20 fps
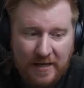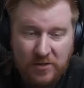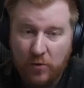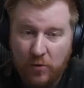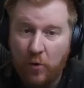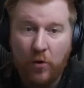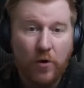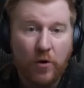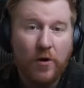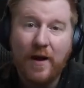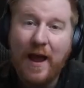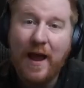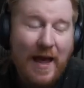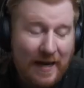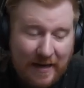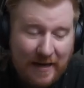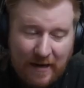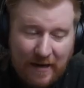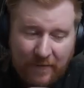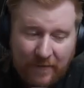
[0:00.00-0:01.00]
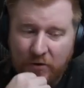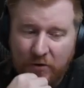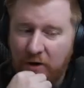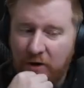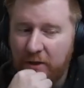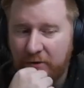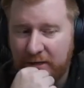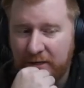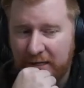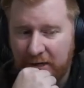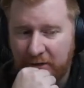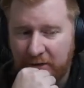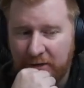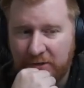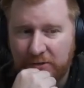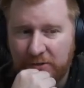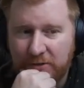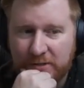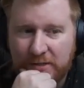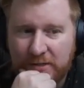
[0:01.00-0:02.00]
or any of your other
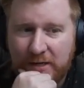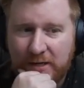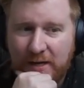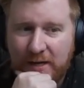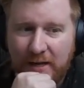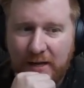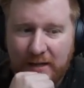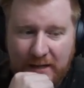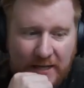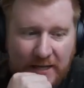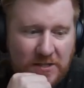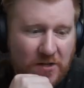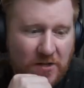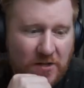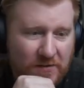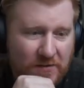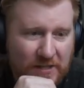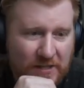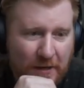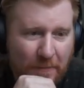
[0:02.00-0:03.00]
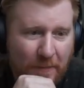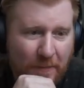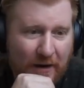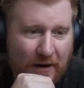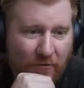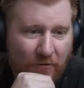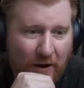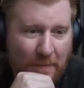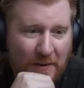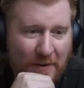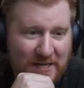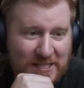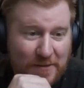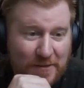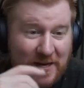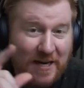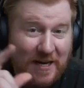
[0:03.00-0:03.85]
characters, that's all of a sudden a great place to be.